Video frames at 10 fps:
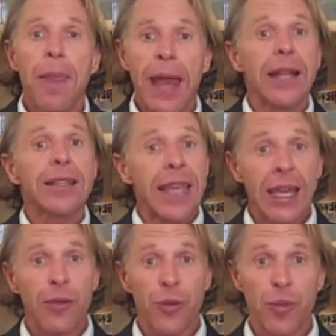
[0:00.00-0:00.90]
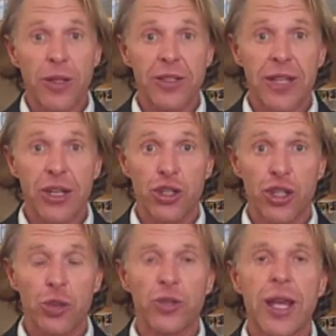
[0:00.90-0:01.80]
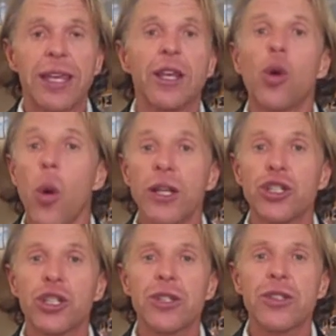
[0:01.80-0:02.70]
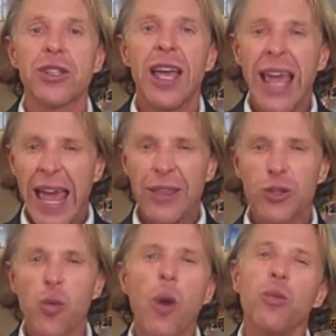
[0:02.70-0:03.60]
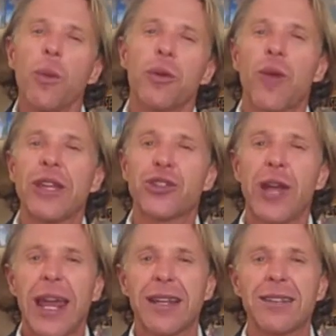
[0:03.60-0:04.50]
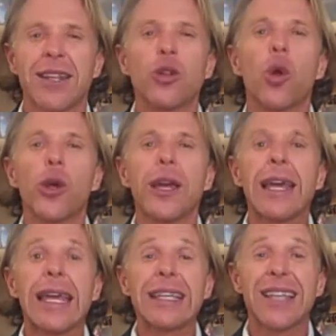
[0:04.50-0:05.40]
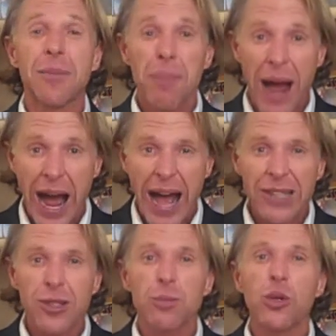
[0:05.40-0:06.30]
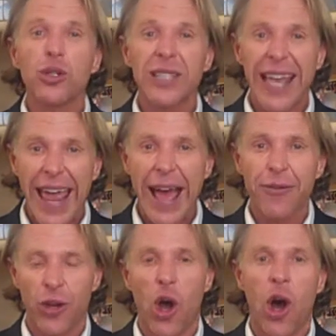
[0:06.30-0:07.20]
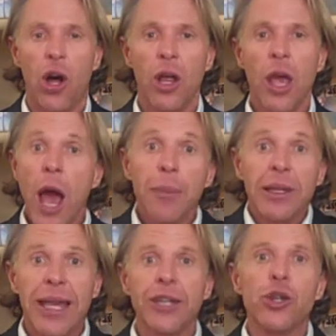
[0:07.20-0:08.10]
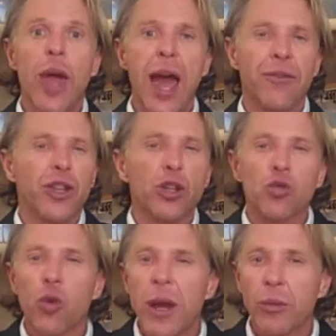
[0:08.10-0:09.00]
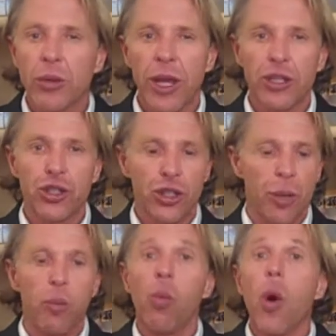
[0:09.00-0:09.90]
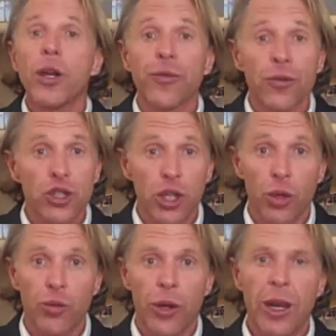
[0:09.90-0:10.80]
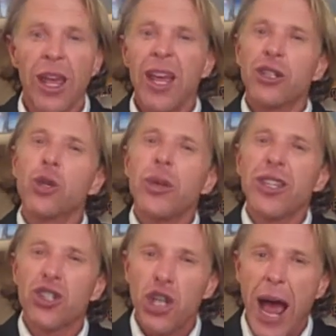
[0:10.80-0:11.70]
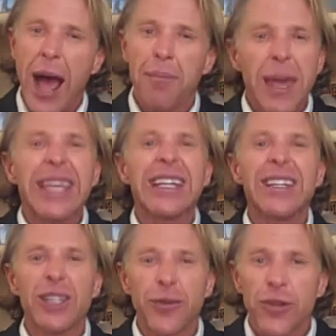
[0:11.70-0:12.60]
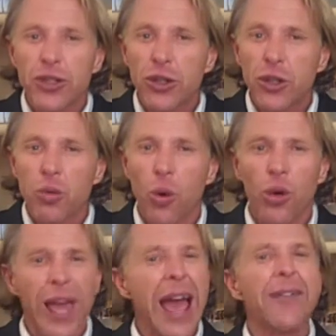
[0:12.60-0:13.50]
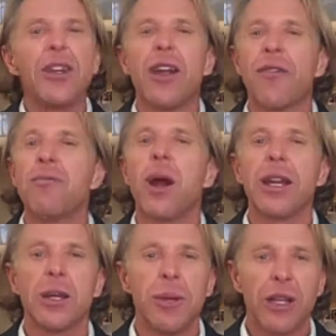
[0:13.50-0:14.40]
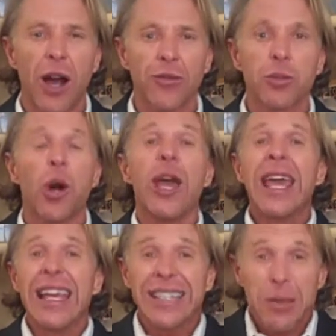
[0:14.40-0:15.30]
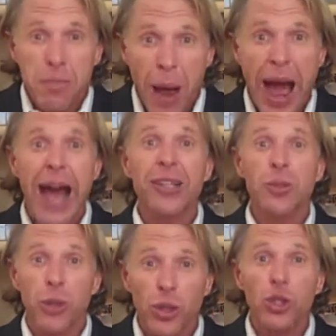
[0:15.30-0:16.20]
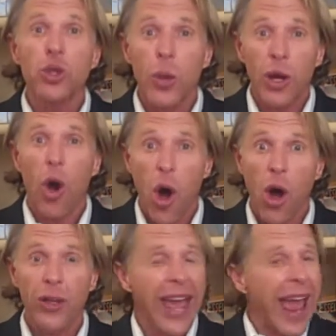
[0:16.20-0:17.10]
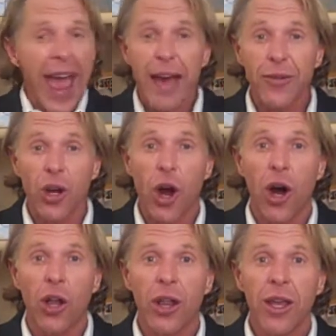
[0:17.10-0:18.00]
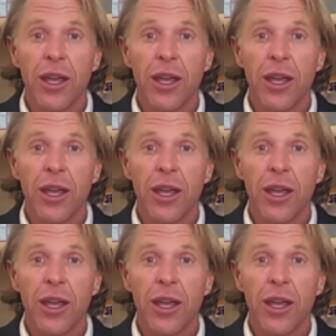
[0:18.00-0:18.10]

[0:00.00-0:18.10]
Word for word: And at the end of her presentation, she was taking questions. And this one woman raised her hand and said, Gloria, is it possible to have it all? I mean, can you have the great relationship, wonderful children, doing the job, making a difference in this world, having enough money to be comfortable? Is it possible to do it all, to have it all?